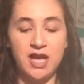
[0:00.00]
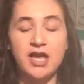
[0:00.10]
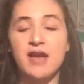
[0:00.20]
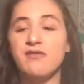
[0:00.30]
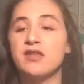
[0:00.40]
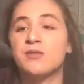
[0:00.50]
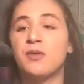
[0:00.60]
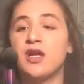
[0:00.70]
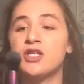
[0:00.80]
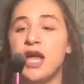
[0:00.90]
I have this
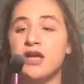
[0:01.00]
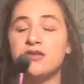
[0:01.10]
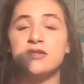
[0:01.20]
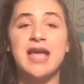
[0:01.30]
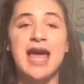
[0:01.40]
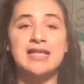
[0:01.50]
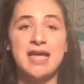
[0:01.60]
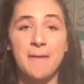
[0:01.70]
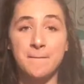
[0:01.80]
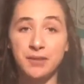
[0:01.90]
brush. I use this as
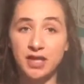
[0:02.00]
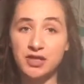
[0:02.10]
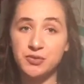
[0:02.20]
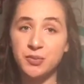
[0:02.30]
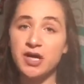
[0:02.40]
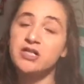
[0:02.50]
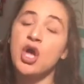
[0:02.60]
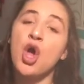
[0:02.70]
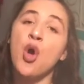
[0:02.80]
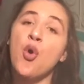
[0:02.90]
a blush brush
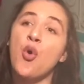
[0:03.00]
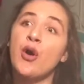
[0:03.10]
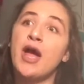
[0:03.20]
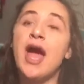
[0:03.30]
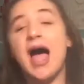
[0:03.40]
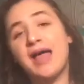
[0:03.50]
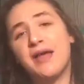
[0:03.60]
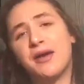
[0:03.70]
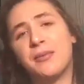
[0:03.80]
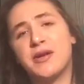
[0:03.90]
or a
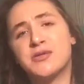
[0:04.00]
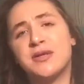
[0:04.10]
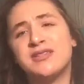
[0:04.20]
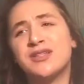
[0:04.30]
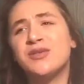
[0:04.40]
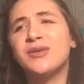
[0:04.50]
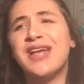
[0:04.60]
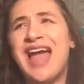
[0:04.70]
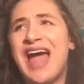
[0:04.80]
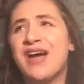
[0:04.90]
highlighter brush because I don't
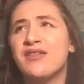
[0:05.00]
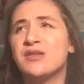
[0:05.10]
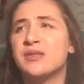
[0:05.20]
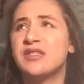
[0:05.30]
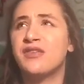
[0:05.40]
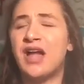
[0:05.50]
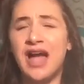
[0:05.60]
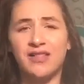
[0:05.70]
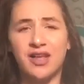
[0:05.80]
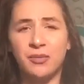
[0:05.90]
really have a specific
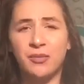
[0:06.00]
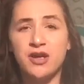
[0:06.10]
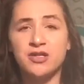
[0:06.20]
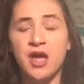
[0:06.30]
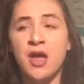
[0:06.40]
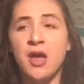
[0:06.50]
highlighter brush